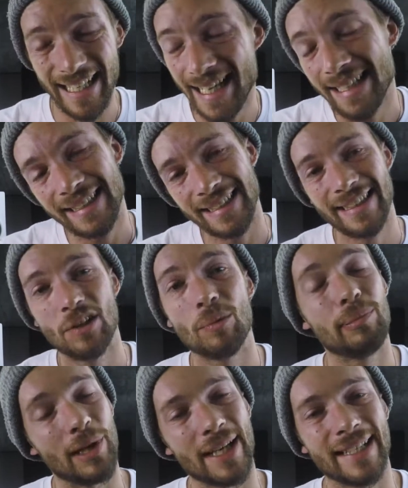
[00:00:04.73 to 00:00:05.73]
illegal
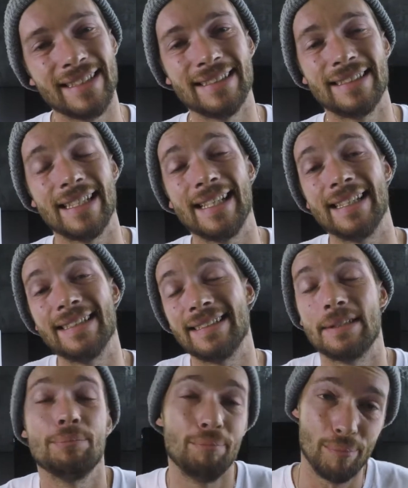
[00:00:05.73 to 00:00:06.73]
plugins
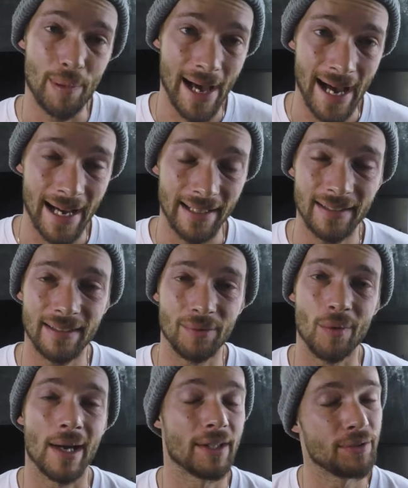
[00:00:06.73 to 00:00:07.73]
is bad and
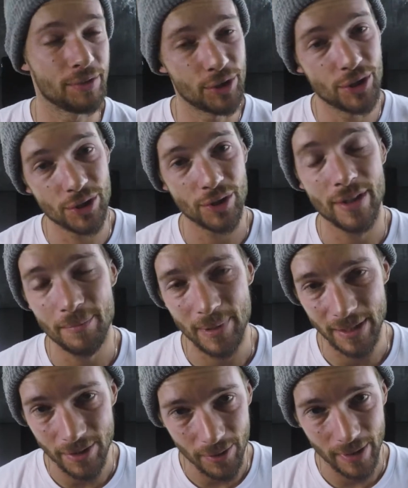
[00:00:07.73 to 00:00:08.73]
why you shouldn't be
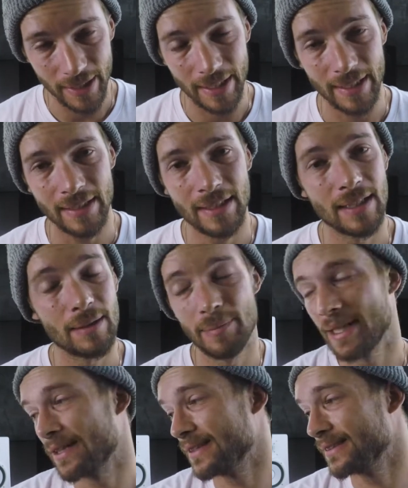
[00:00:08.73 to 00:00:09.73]
doing it,
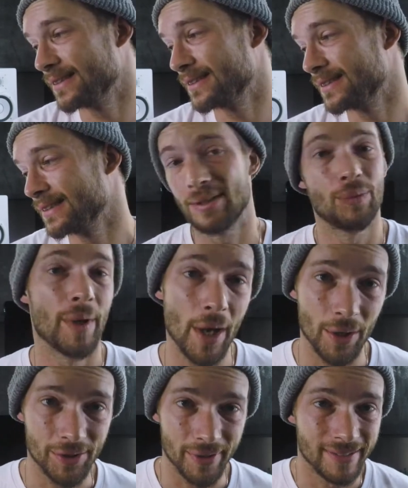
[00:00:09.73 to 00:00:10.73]
because we all
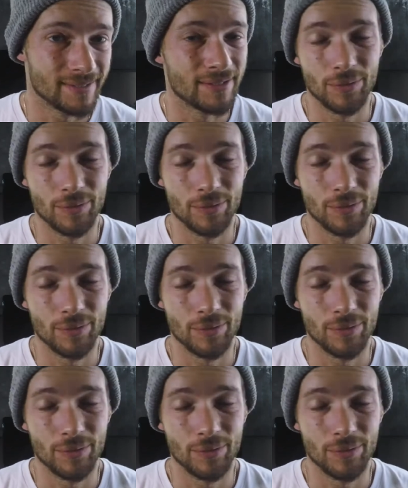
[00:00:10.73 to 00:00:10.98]
do it.